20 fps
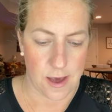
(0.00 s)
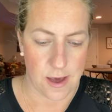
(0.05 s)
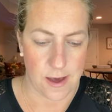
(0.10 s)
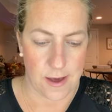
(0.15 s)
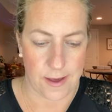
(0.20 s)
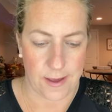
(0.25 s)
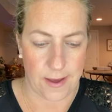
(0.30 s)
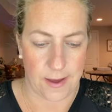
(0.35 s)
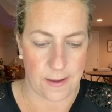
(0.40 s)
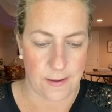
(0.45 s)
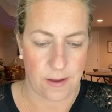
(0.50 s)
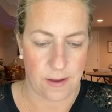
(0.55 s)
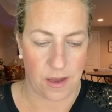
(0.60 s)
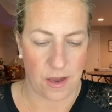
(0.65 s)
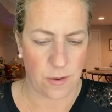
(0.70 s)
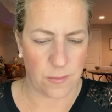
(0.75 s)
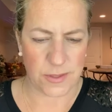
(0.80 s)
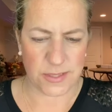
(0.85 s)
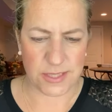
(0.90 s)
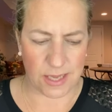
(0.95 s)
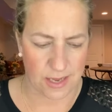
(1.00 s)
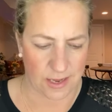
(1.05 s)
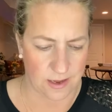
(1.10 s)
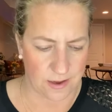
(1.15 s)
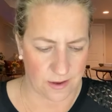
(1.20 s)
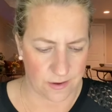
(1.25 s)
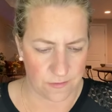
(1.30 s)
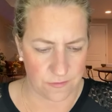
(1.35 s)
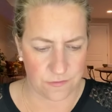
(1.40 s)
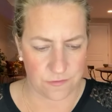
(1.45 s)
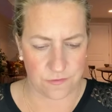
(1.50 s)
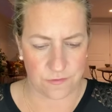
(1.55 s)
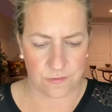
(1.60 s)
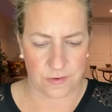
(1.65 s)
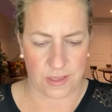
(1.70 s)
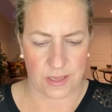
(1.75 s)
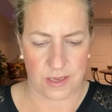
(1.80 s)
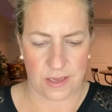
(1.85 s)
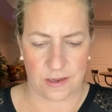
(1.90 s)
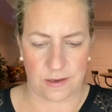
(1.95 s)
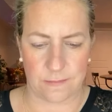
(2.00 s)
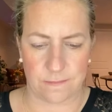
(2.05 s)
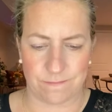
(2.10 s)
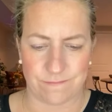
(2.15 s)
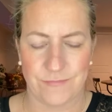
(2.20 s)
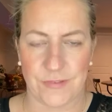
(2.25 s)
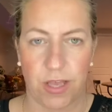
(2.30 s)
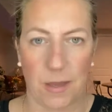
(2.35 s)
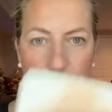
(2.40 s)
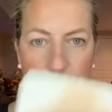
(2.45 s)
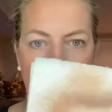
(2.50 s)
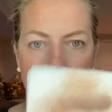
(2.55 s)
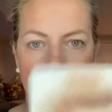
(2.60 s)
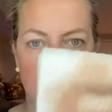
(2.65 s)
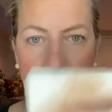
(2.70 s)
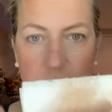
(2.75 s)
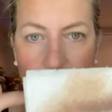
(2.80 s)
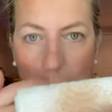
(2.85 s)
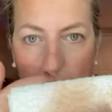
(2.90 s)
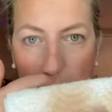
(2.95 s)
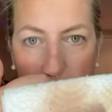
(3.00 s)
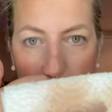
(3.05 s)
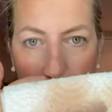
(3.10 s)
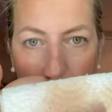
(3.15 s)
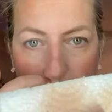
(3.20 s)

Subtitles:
I always have like a paper towel